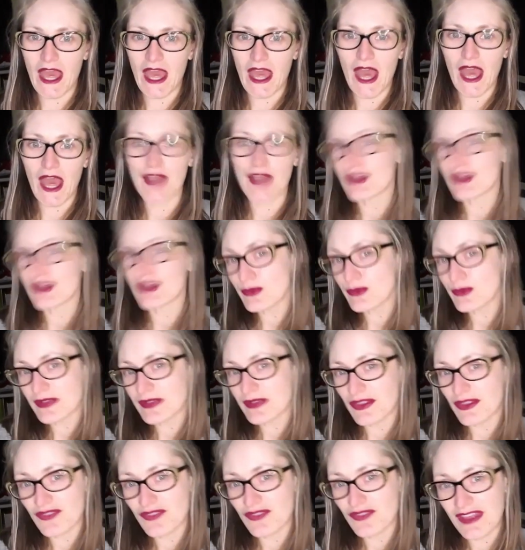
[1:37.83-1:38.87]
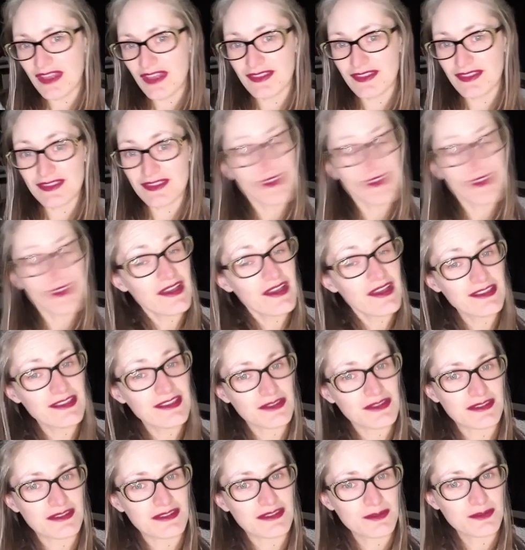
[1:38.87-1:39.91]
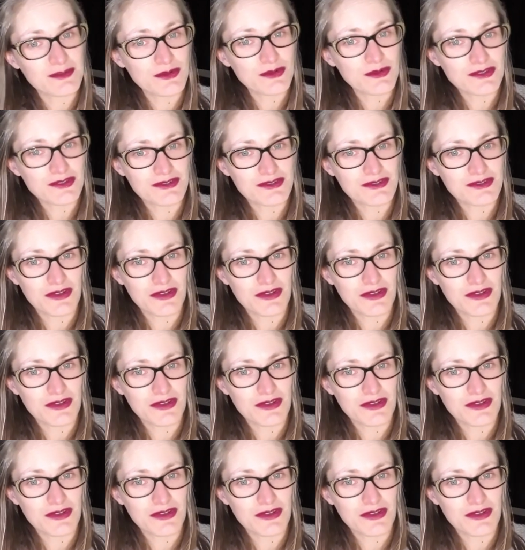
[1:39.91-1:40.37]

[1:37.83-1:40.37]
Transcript: I don't like the fact that there's ice on this water trough.